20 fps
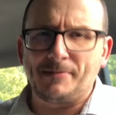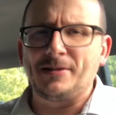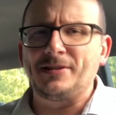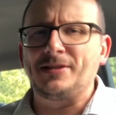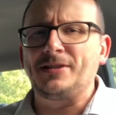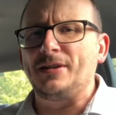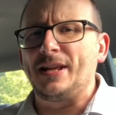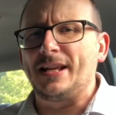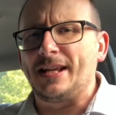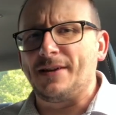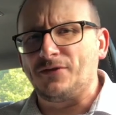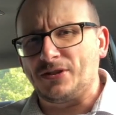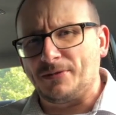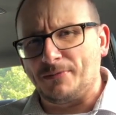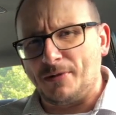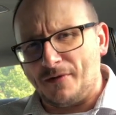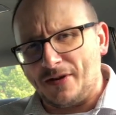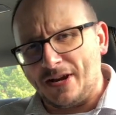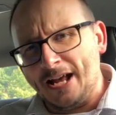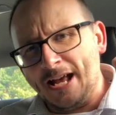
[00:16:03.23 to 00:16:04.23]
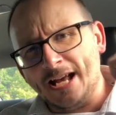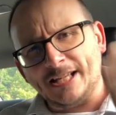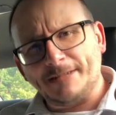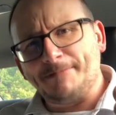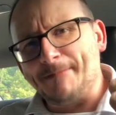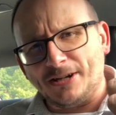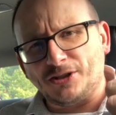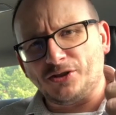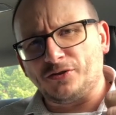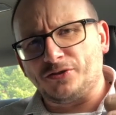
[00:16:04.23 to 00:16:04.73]
But until then, give us some love and
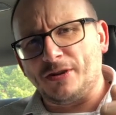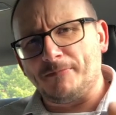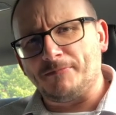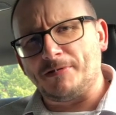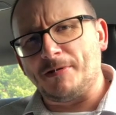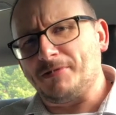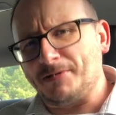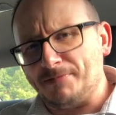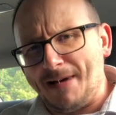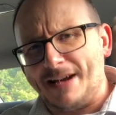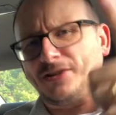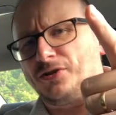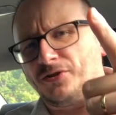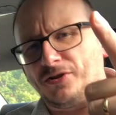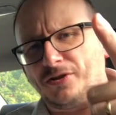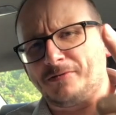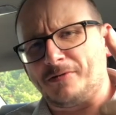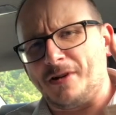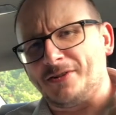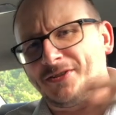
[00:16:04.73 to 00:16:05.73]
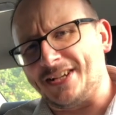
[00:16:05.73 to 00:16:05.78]
smash your thumbs up, smash your subscribe,